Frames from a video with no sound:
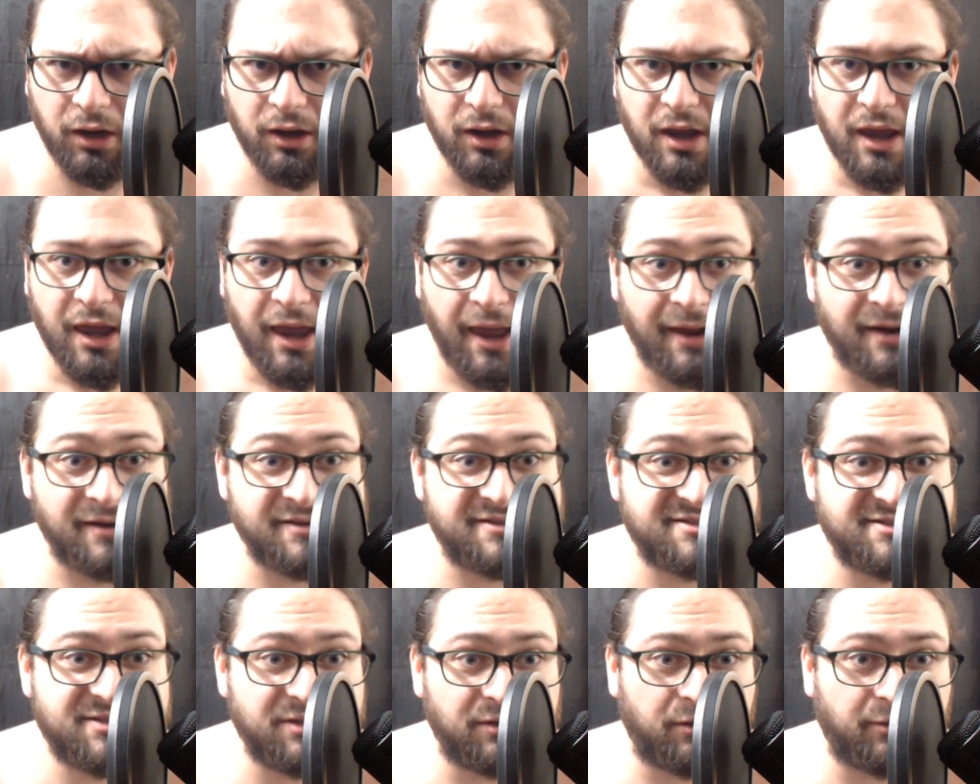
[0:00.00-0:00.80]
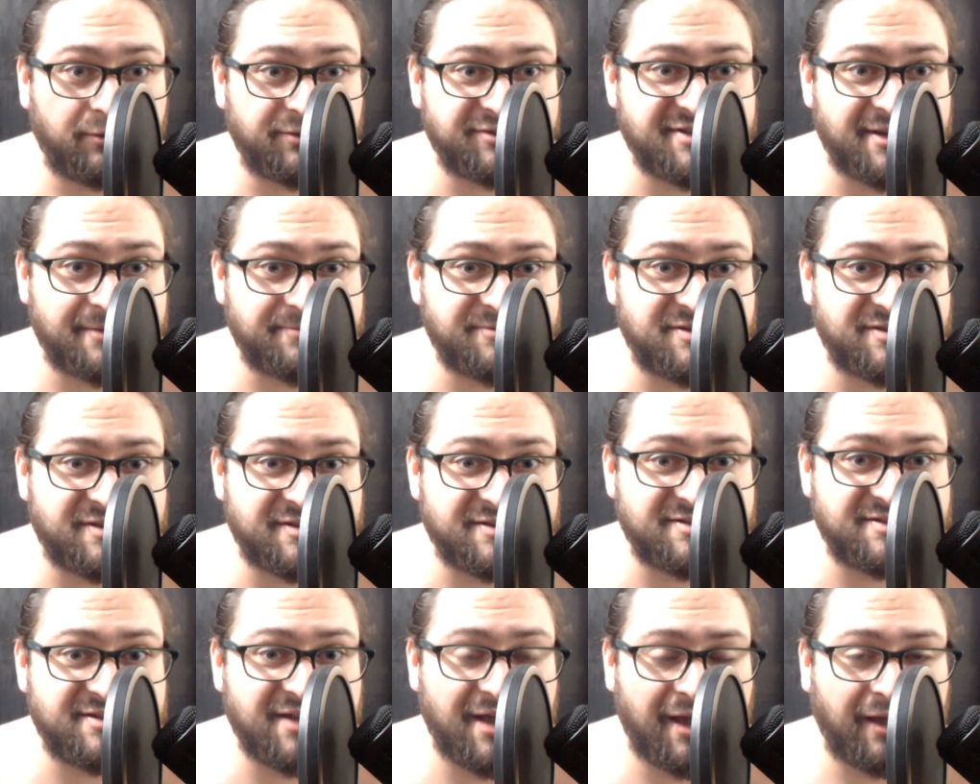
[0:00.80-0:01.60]
And it still holds up to this
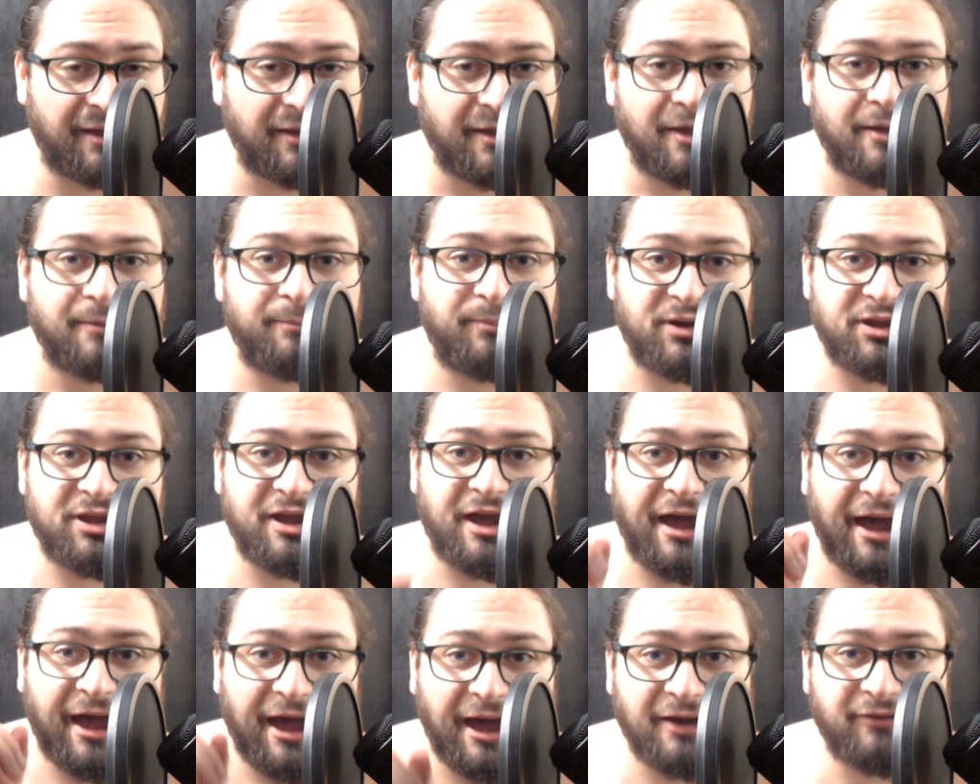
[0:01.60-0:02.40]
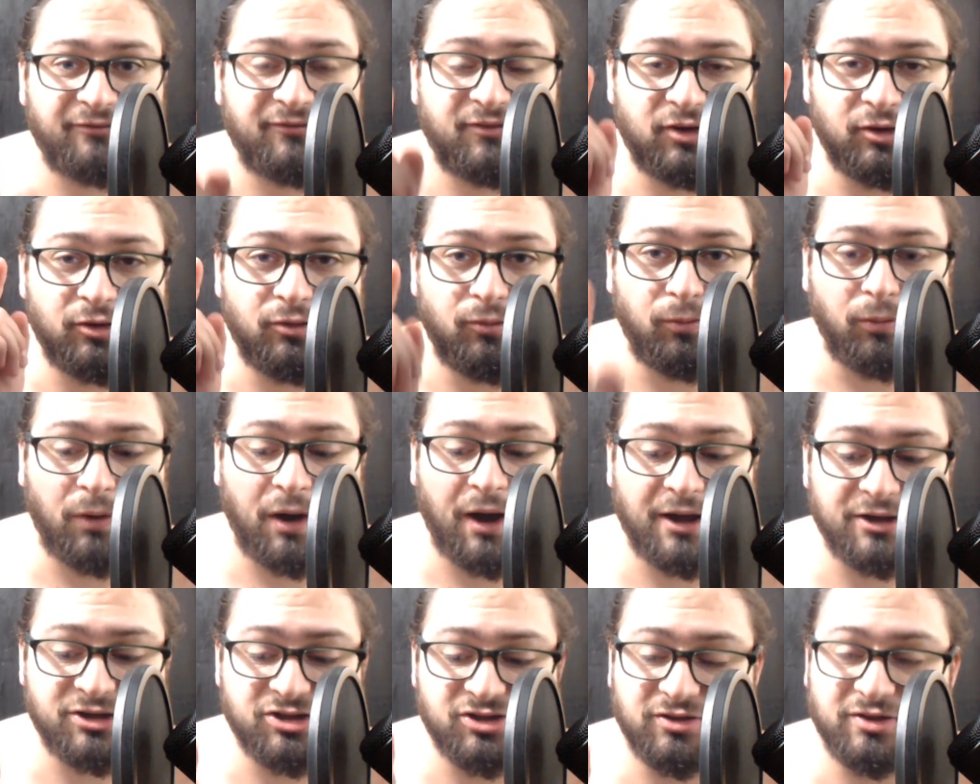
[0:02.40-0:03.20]
day. But you have to
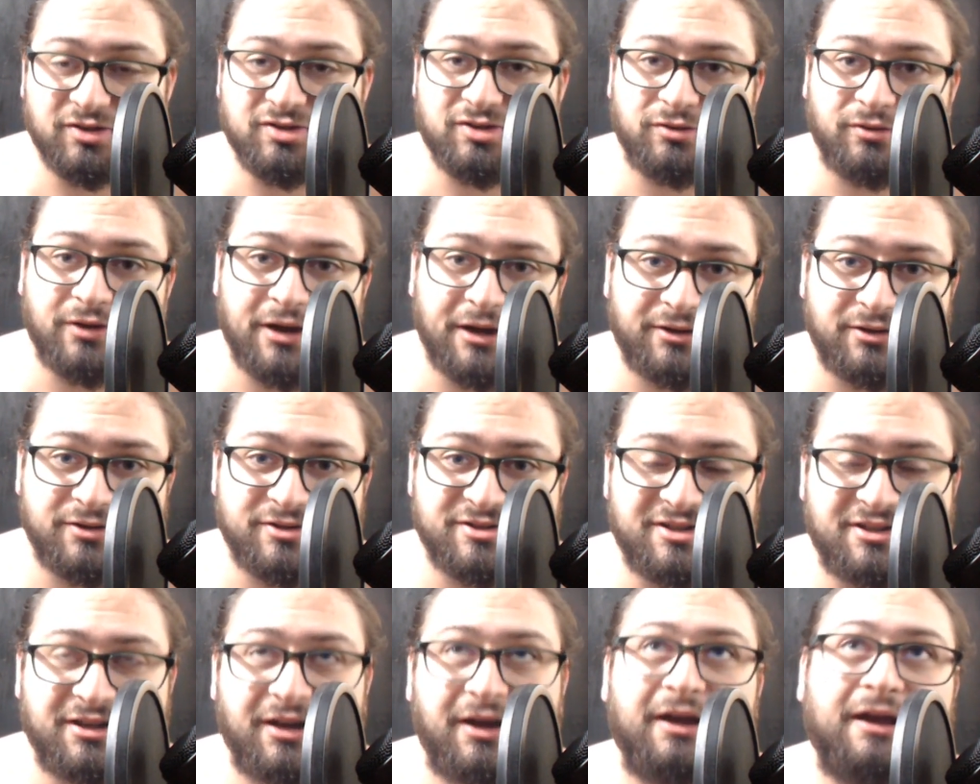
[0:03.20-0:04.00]
watch the director's cut.